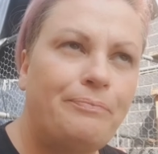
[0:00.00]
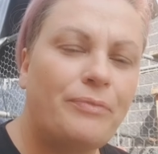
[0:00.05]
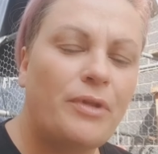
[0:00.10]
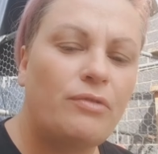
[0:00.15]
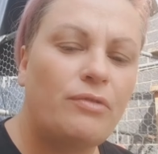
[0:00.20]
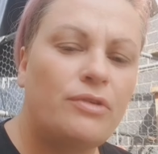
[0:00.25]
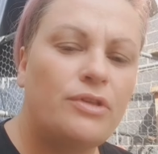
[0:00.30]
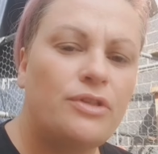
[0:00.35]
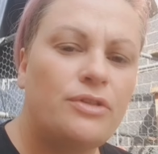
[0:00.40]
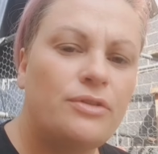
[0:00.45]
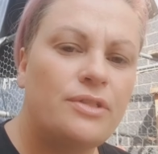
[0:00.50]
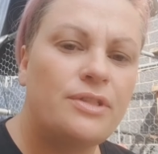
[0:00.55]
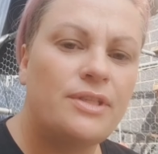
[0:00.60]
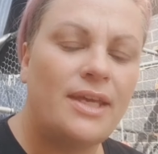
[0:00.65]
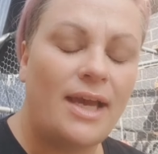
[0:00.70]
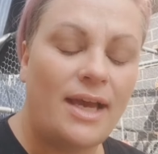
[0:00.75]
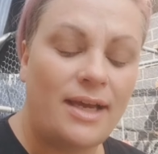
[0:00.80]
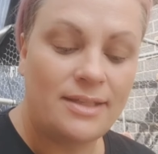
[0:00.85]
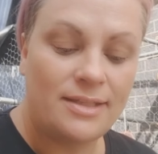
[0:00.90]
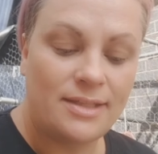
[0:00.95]
reduce
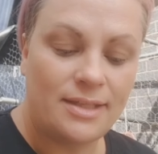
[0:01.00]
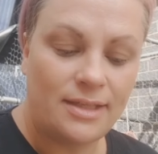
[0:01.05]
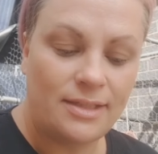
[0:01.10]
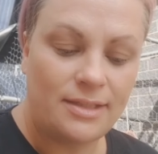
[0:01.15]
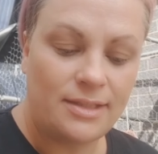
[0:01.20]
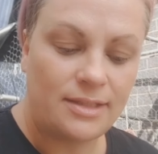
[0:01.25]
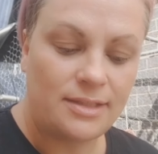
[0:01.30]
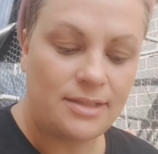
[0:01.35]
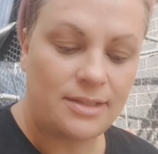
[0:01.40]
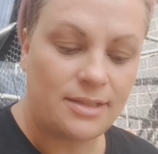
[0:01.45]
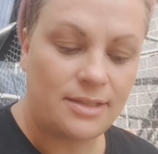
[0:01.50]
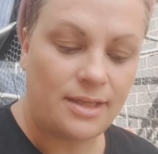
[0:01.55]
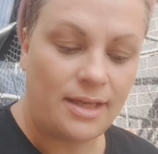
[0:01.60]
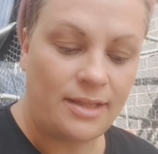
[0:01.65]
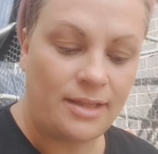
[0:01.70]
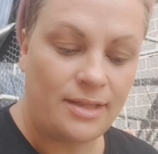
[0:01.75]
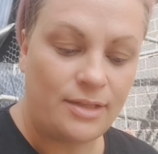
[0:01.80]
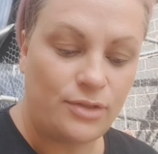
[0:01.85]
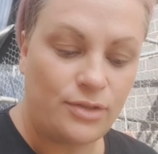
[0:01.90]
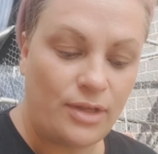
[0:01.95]
the acid that's
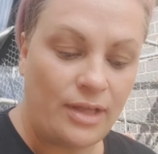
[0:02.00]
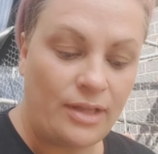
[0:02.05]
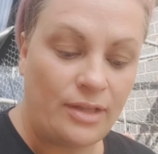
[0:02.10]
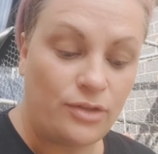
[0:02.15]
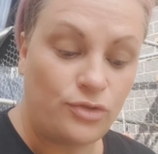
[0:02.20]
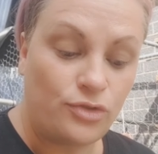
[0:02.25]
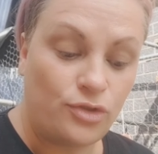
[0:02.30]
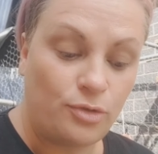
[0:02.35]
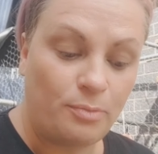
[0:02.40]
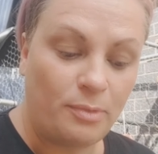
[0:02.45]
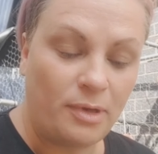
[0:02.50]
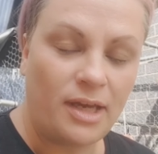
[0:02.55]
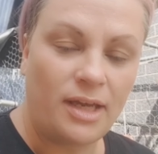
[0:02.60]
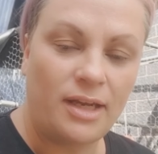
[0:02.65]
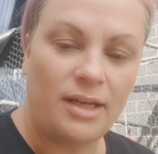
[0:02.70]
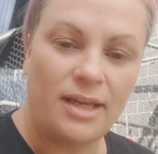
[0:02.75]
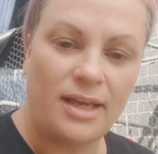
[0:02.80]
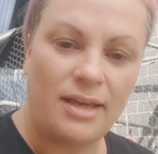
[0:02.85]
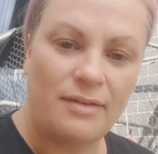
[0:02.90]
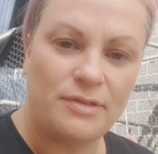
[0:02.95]
in the stomach,
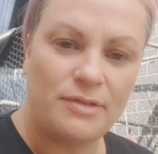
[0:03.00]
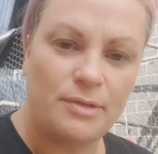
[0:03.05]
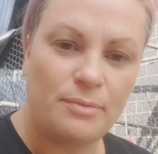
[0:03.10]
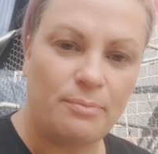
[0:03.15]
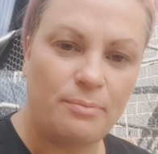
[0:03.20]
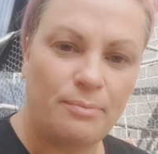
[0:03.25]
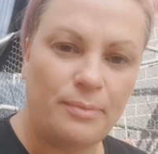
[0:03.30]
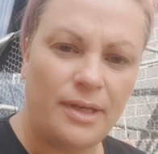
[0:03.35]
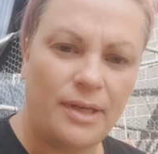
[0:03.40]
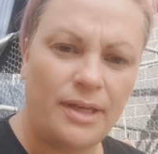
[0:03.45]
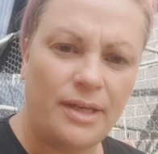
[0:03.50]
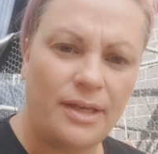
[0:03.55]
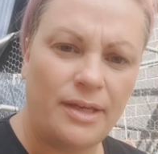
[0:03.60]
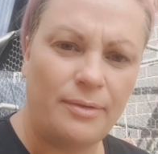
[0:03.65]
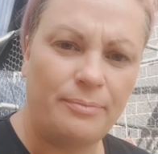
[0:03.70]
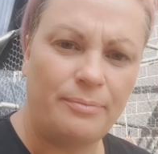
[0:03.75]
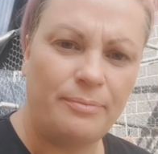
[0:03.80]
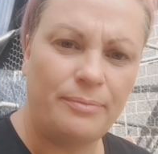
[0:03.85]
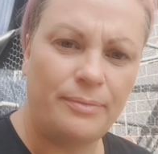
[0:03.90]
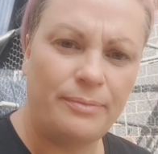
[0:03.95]
and it gives them
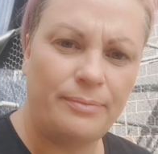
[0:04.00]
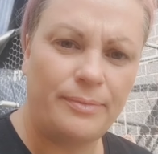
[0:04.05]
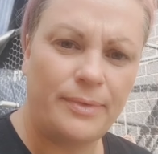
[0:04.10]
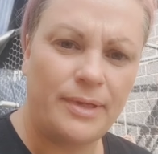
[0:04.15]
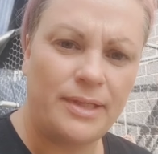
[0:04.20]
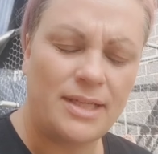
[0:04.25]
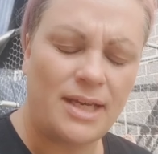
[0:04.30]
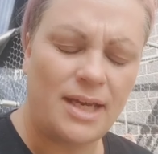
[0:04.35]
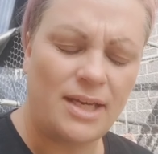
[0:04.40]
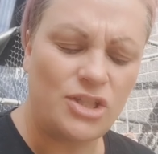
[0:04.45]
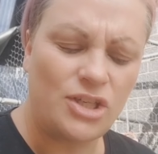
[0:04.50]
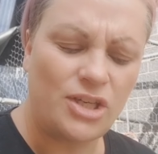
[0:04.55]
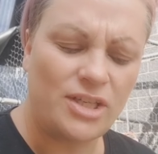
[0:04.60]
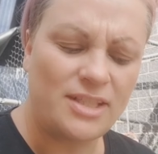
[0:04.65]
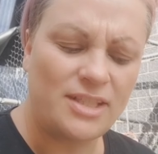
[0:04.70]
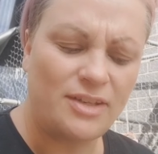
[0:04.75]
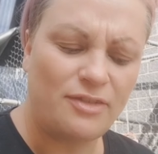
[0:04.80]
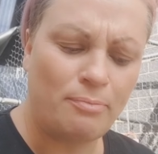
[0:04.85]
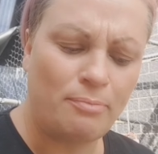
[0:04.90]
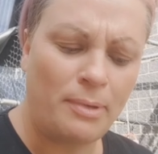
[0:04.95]
a
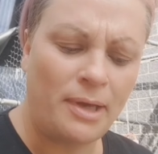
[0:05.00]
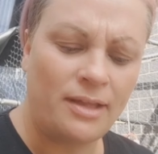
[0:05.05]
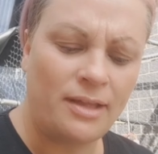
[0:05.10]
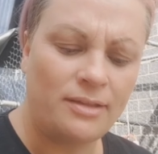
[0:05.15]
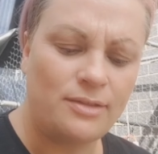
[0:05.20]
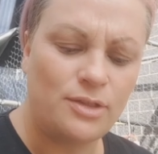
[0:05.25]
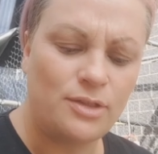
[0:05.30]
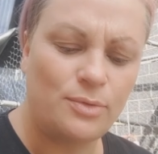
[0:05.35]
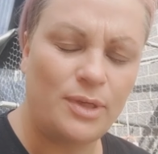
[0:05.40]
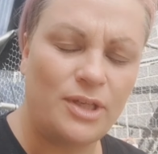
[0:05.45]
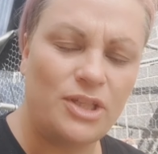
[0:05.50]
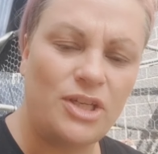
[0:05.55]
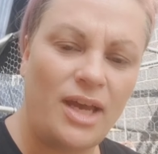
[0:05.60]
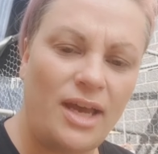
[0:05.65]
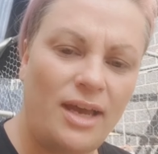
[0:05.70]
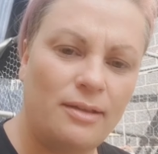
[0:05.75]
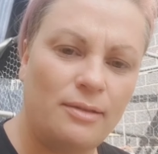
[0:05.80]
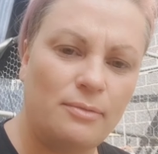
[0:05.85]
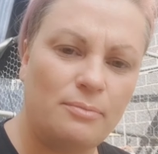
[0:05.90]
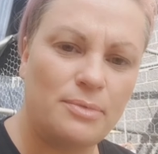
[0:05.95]
digestive balance, which
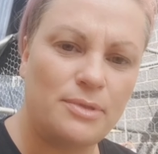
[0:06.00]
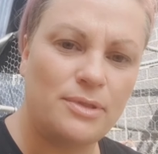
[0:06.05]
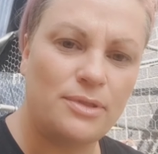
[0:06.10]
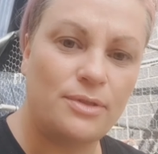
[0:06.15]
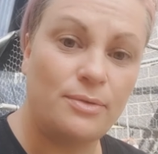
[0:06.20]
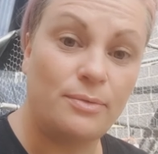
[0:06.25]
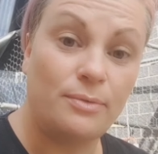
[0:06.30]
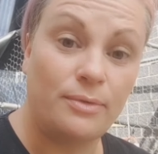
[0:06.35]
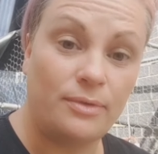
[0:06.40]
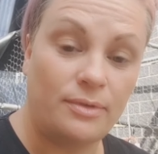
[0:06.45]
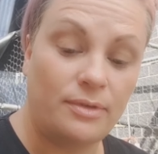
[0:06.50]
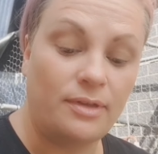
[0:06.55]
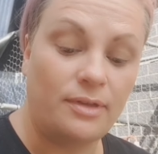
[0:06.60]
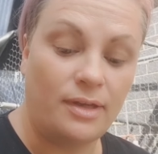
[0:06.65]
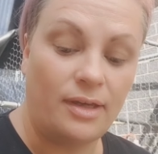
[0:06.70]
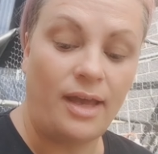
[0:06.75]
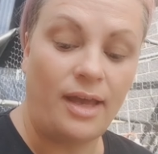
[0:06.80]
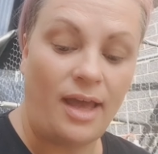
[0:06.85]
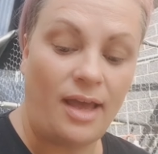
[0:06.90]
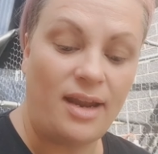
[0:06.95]
helps to
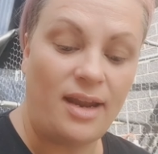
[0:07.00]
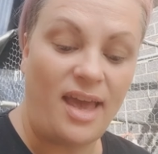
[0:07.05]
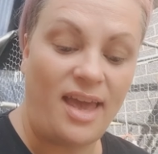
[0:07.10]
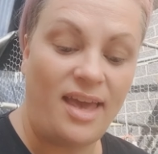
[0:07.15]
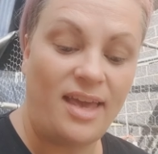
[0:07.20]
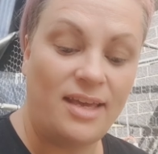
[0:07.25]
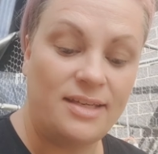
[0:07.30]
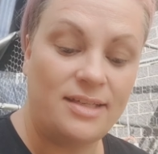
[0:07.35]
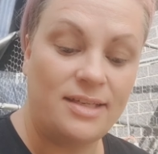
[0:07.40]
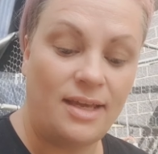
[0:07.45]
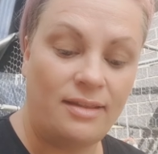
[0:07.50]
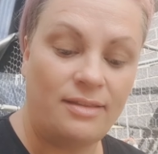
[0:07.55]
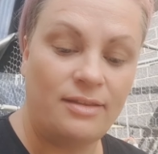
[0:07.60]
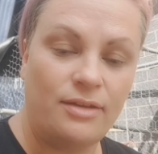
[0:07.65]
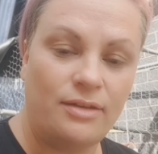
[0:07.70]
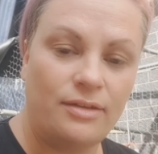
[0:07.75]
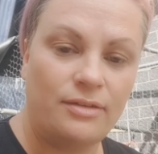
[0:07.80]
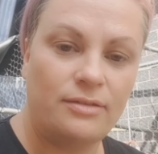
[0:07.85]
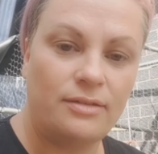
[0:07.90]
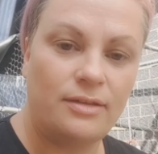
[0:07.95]
again aid in
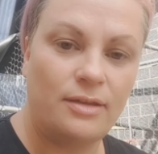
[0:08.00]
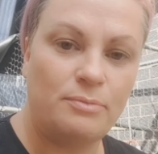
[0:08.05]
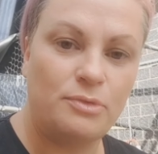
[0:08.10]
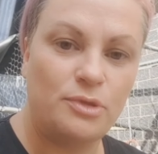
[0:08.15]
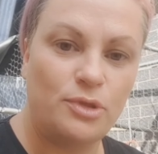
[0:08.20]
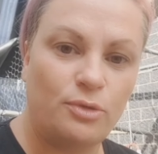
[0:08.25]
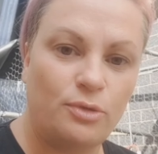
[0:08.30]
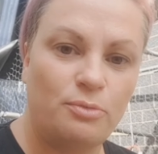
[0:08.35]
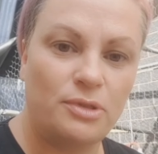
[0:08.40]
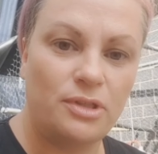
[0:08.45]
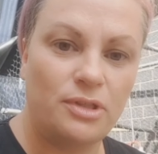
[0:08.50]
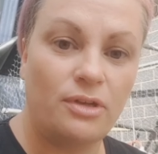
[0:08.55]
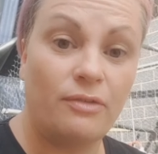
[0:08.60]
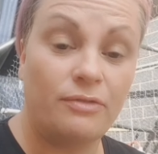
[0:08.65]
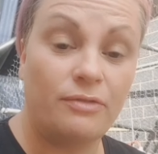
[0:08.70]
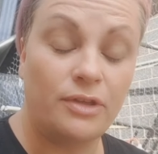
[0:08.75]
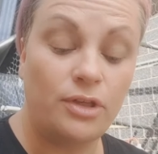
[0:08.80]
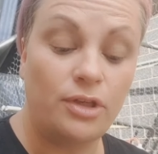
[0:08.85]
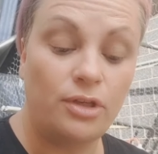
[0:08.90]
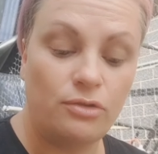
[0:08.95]
the absorption of
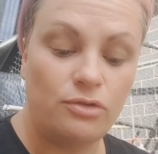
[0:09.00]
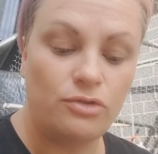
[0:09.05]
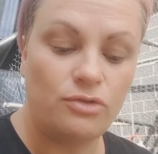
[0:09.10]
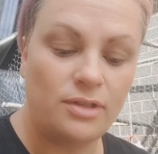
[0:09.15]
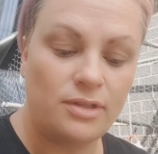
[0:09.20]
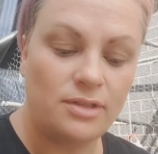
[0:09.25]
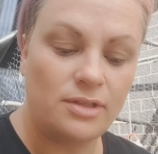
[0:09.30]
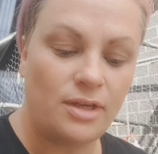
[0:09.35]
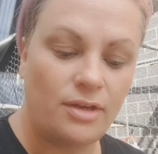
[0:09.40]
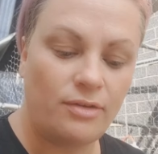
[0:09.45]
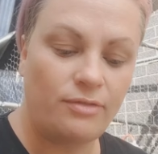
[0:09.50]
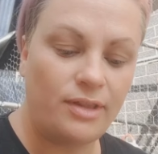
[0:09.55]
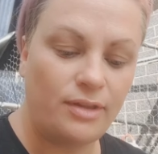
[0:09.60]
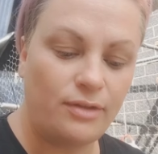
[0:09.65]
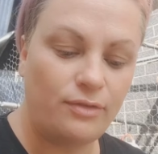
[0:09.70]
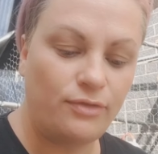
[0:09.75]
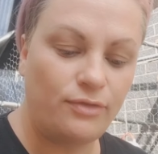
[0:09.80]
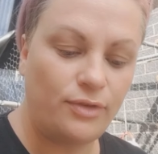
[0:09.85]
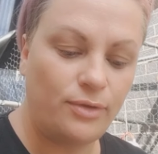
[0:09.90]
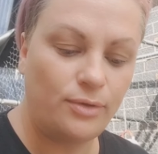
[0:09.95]
the nutrients that are in the
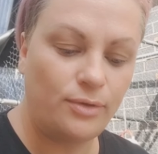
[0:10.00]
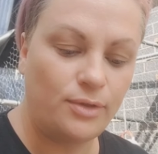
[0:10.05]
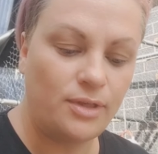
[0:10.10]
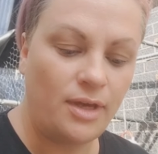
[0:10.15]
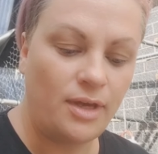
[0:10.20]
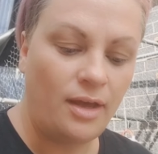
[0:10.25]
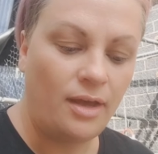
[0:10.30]
food,